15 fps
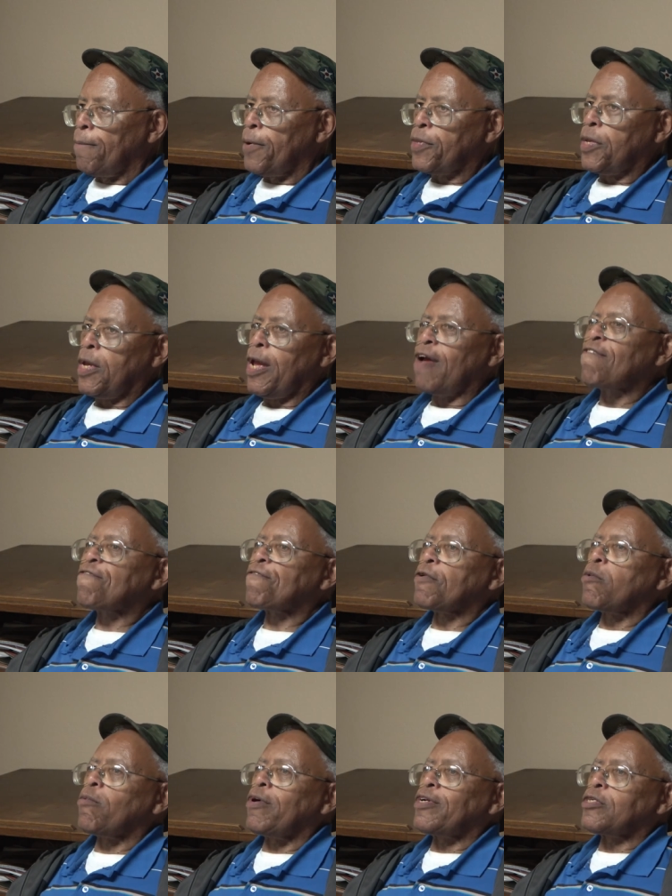But the
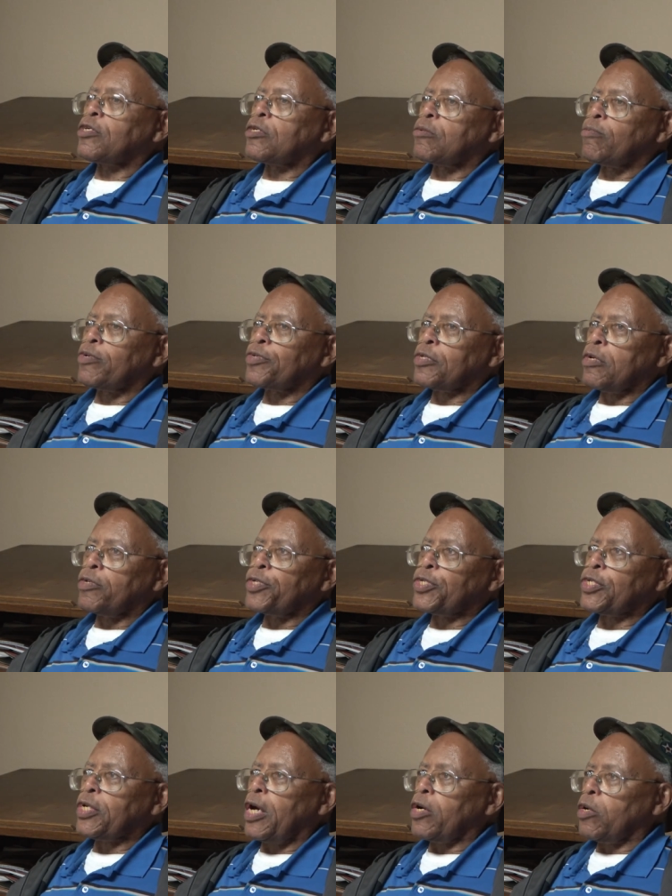influence was so
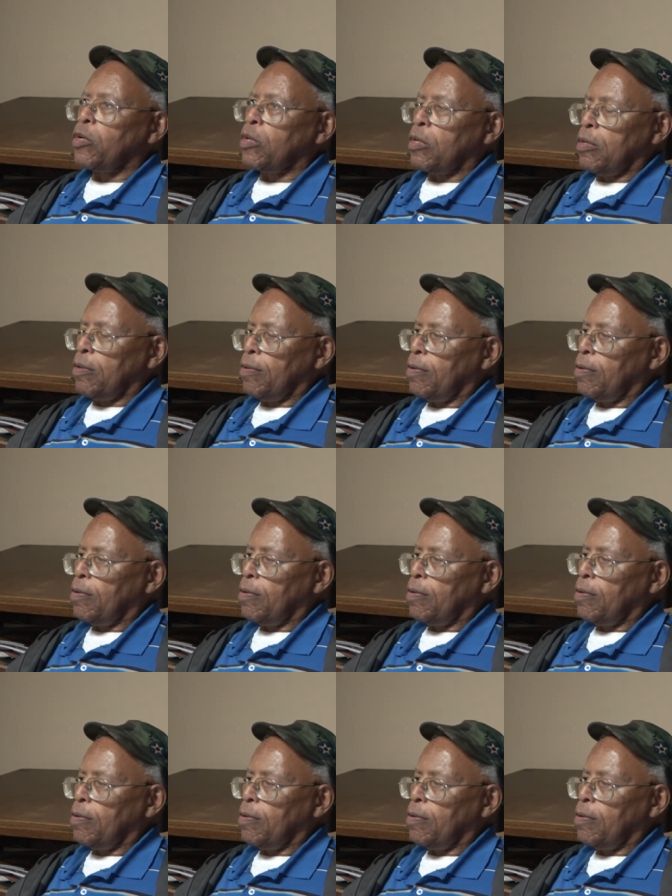subtle